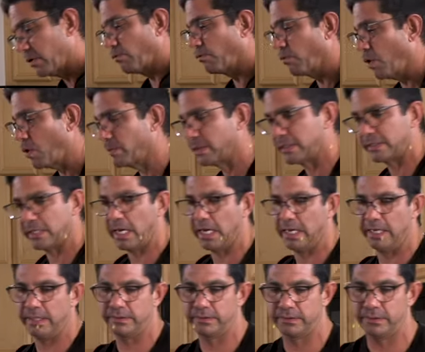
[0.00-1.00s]

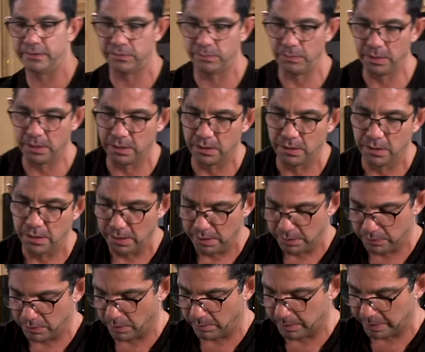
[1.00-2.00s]
aromatize this meat.
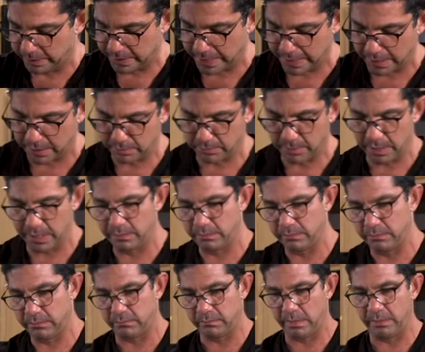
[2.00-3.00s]
So I'm gonna take it in my,
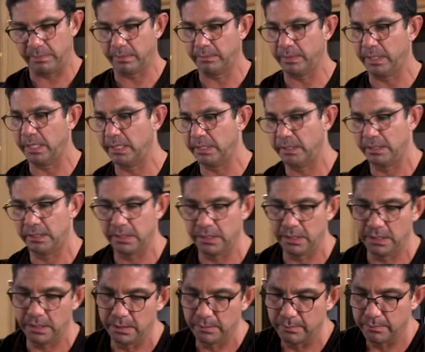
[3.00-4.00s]
my big pot,
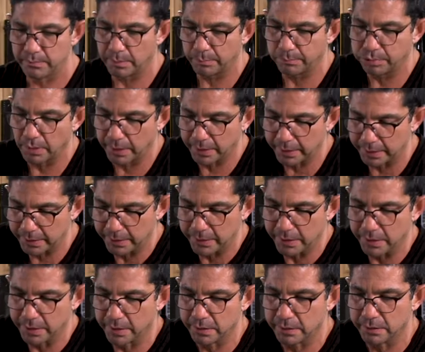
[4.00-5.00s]
I'm gonna plunk it in
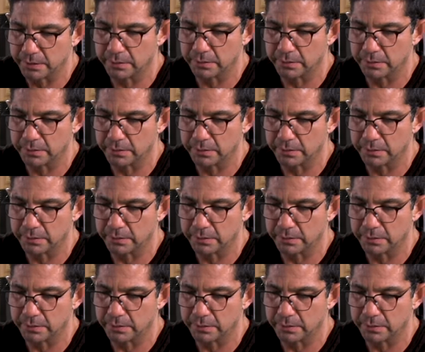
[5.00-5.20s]
here,